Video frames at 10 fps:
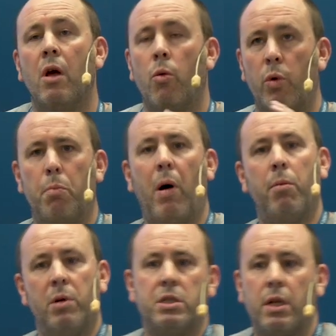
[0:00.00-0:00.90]
We'd
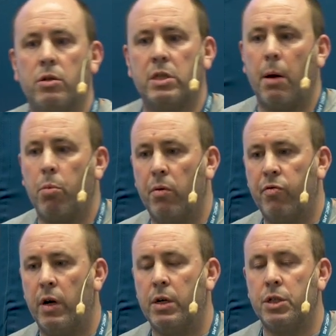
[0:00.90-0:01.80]
publish those separate
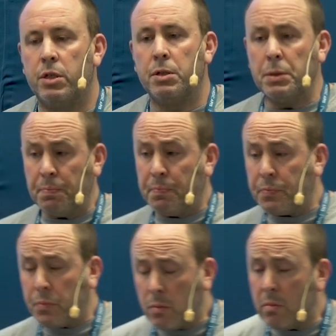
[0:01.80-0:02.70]
versions.
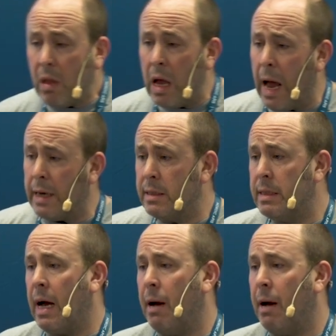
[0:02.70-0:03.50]
And